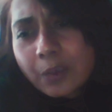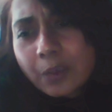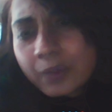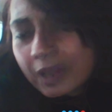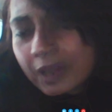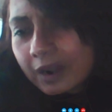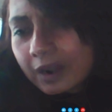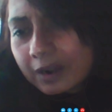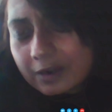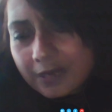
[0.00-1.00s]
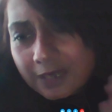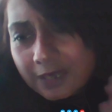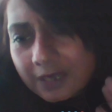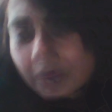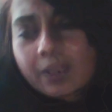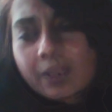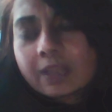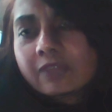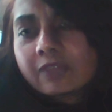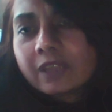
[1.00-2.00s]
We are totally
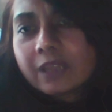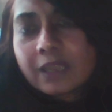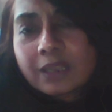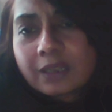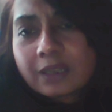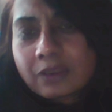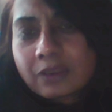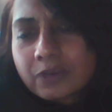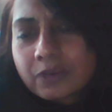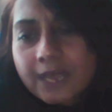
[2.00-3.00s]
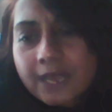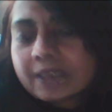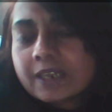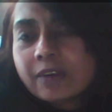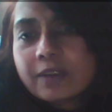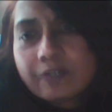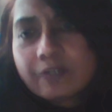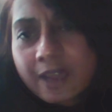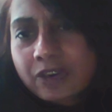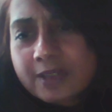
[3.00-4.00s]
living in you know totalitarian
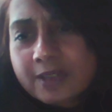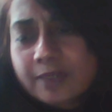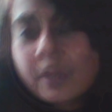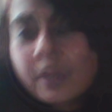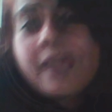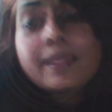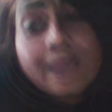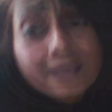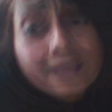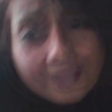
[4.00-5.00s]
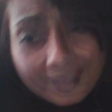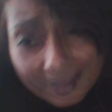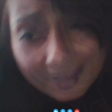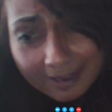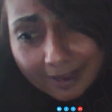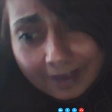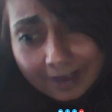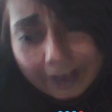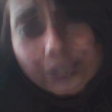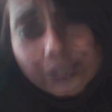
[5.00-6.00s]
fascism that is
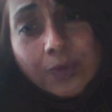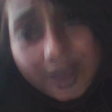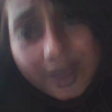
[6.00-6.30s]
seeking to hide